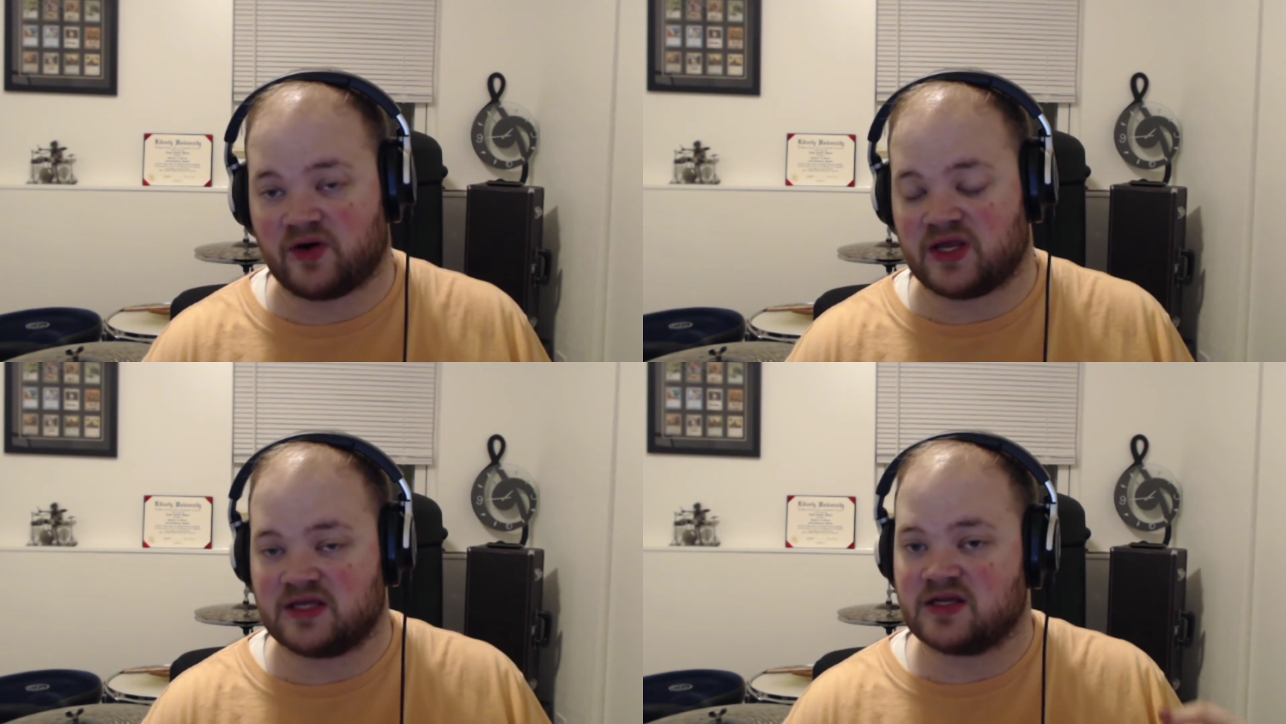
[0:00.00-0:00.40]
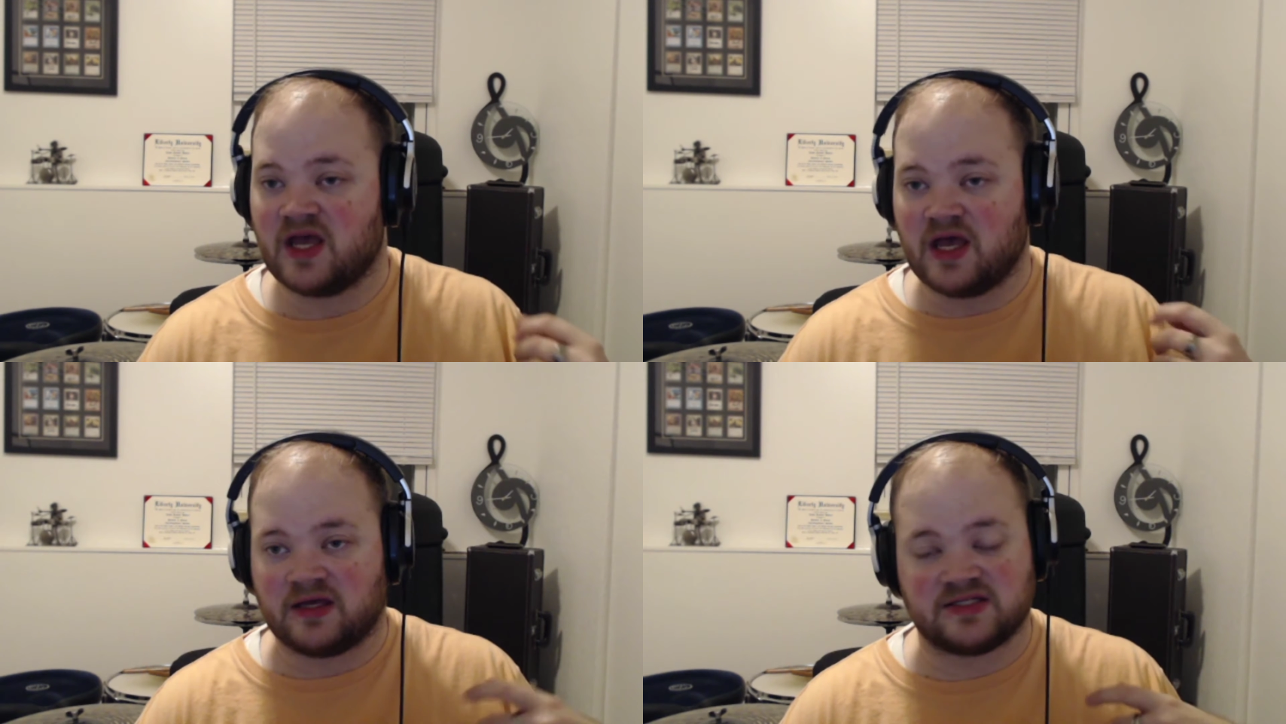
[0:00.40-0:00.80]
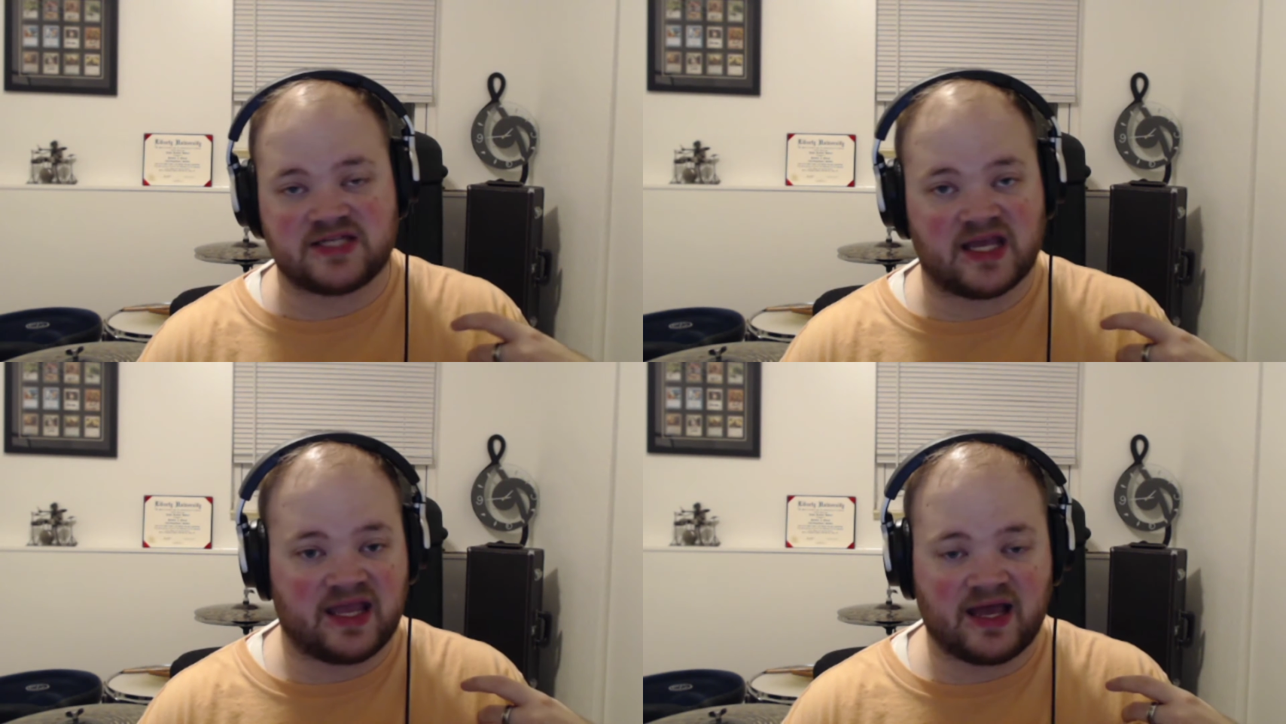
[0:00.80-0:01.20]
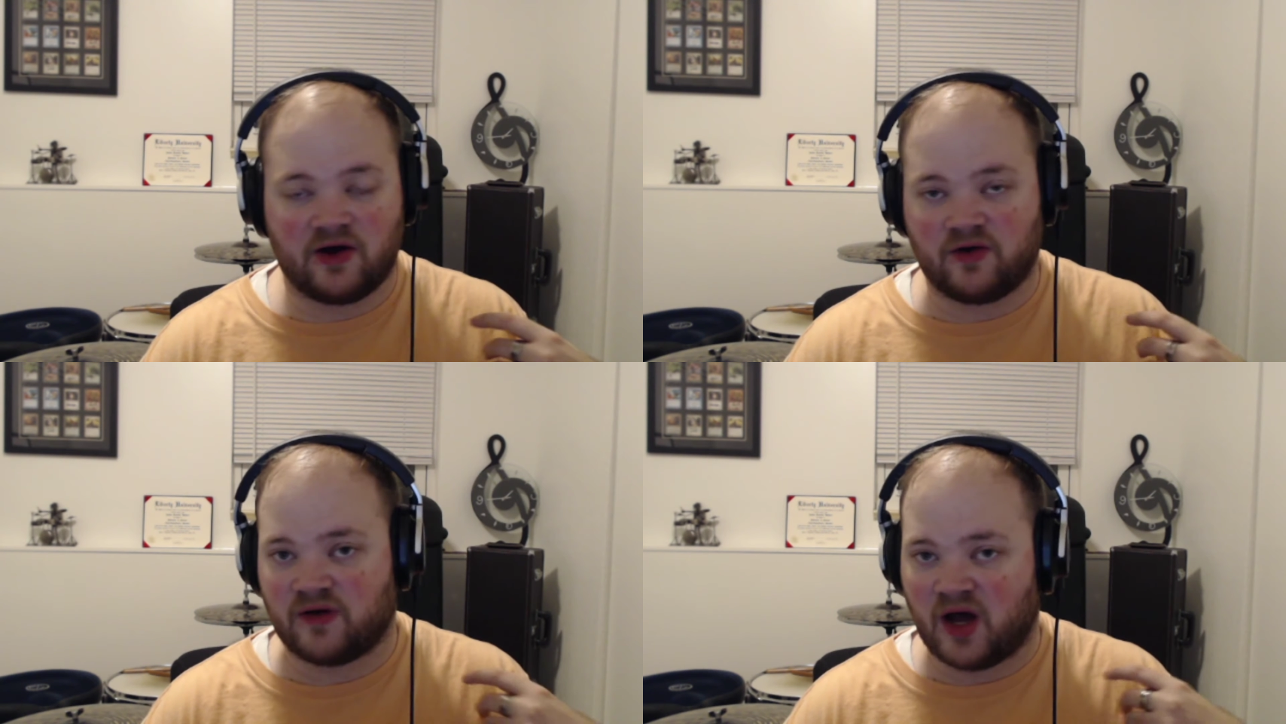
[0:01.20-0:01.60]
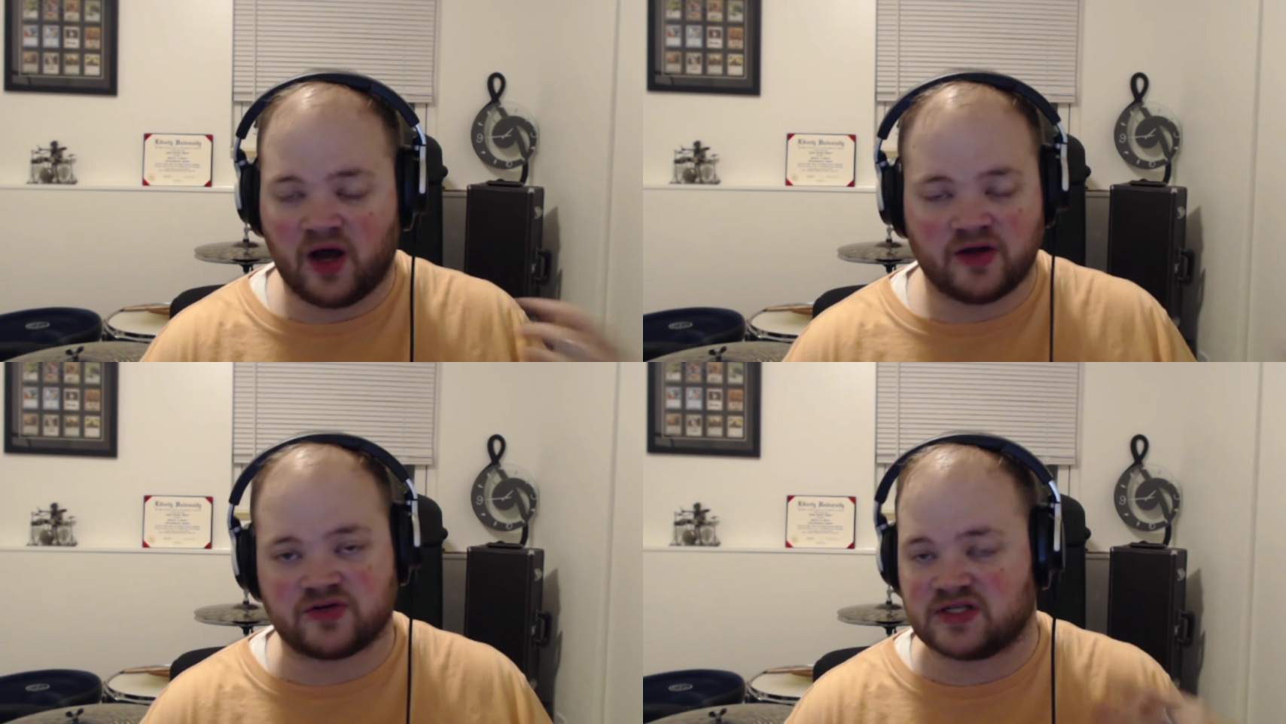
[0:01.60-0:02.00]
He is taking out
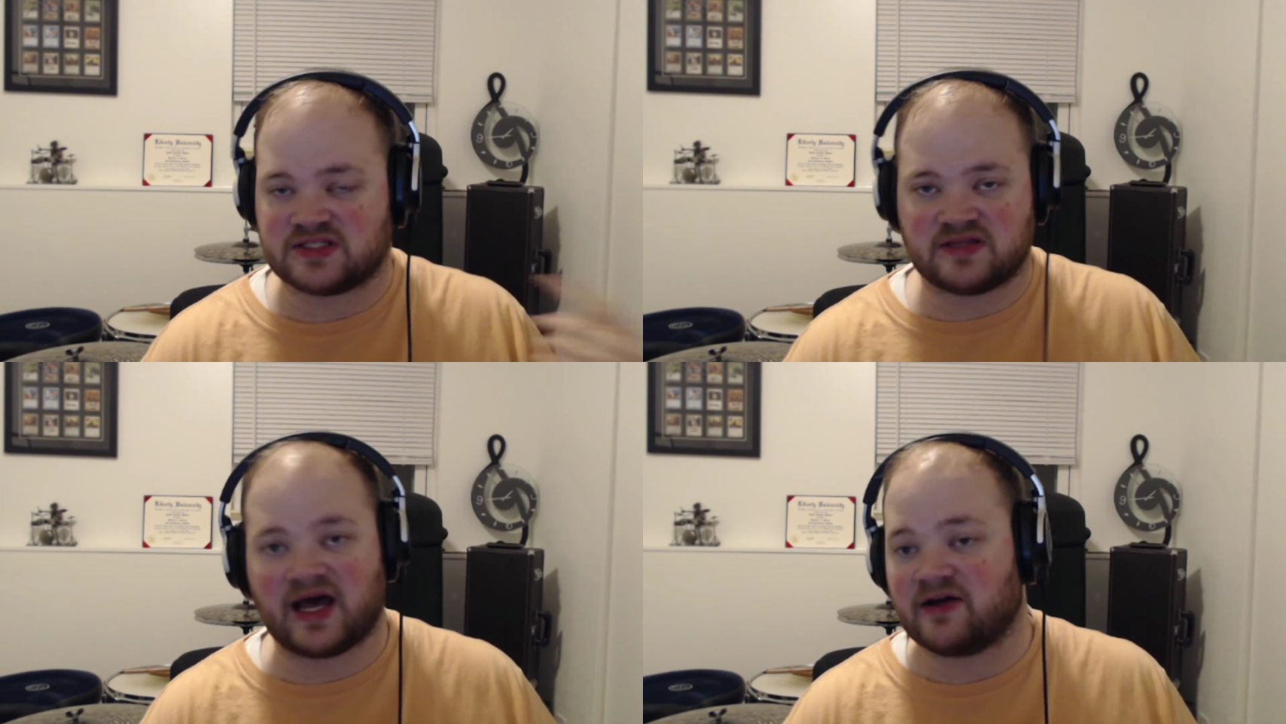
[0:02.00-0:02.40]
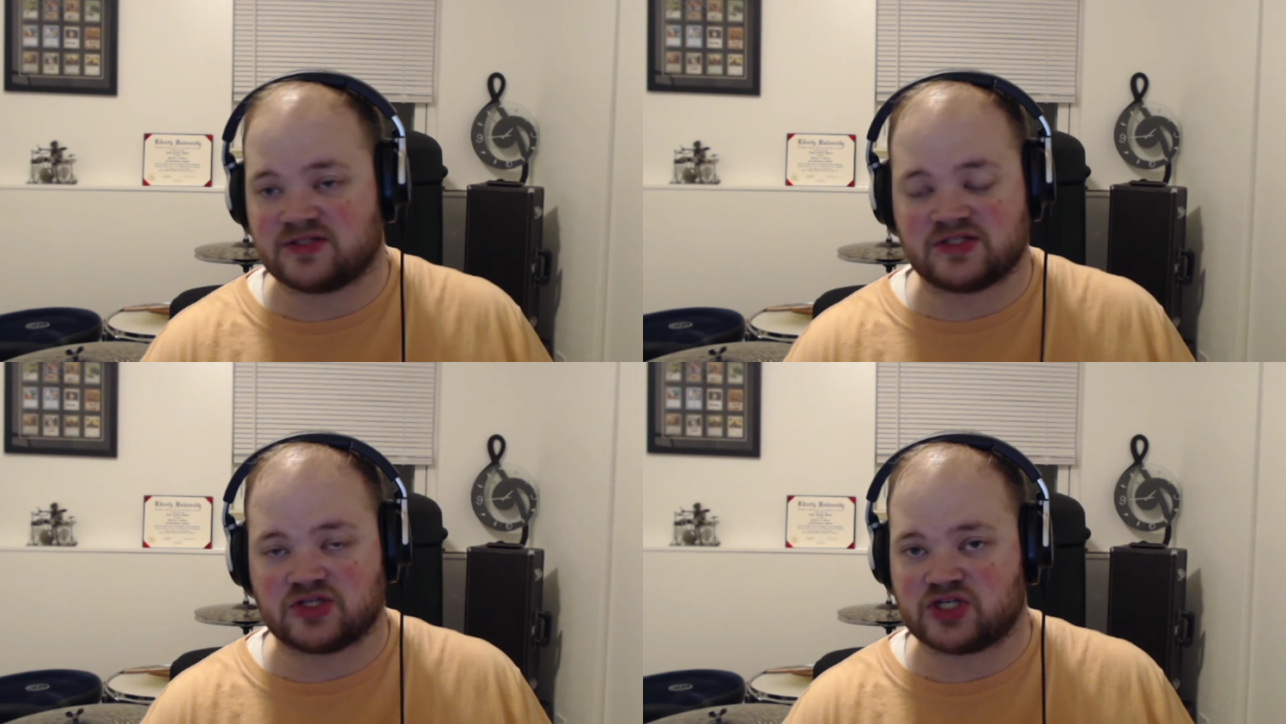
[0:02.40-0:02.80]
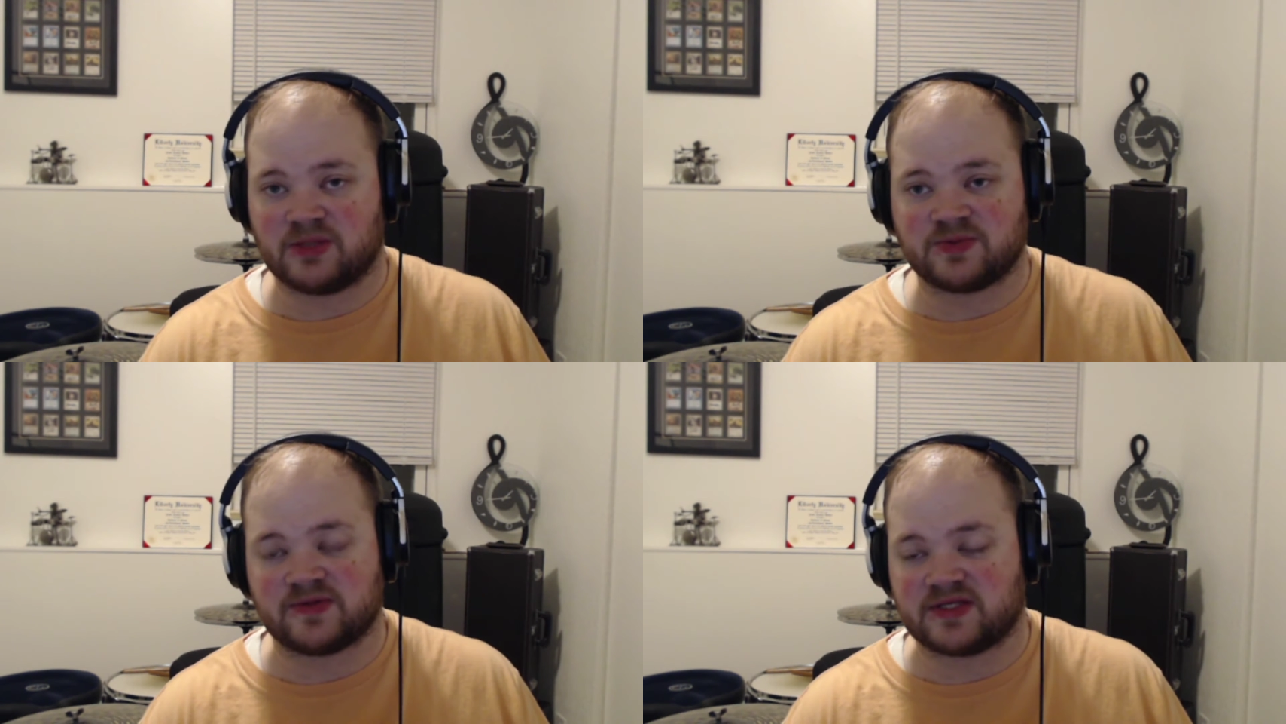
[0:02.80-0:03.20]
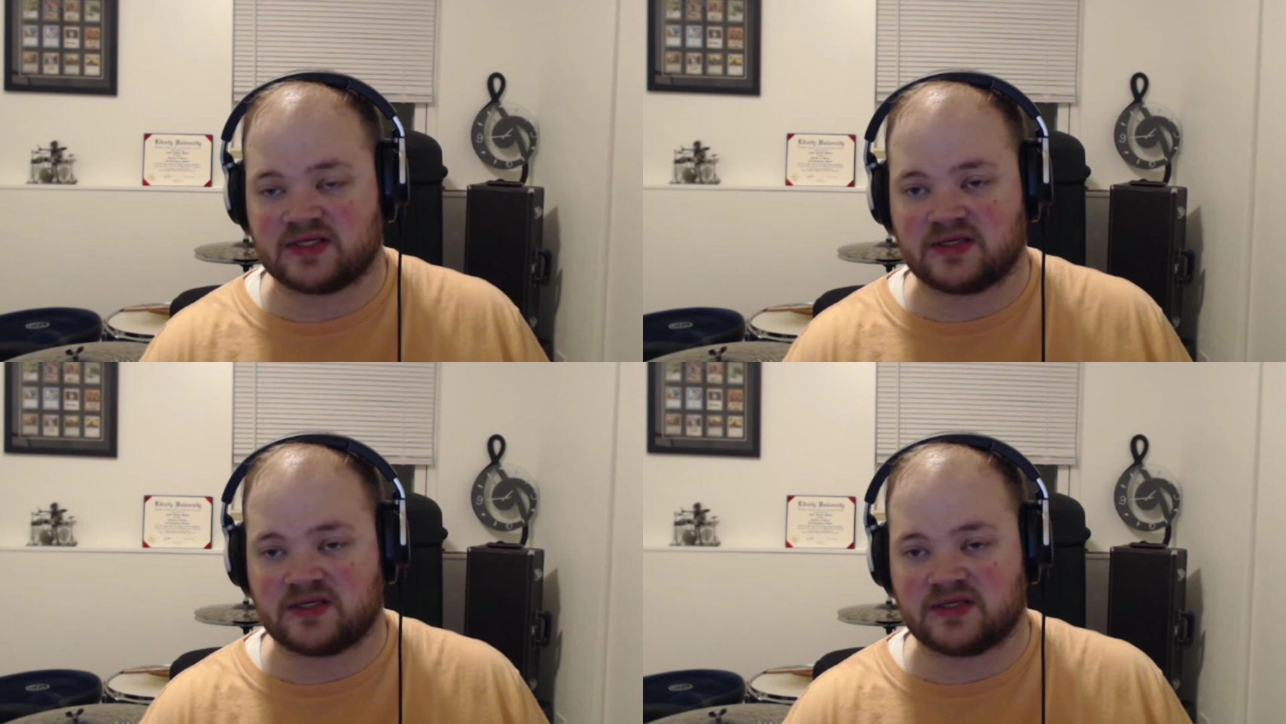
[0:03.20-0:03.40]
hundreds and thousands of ships with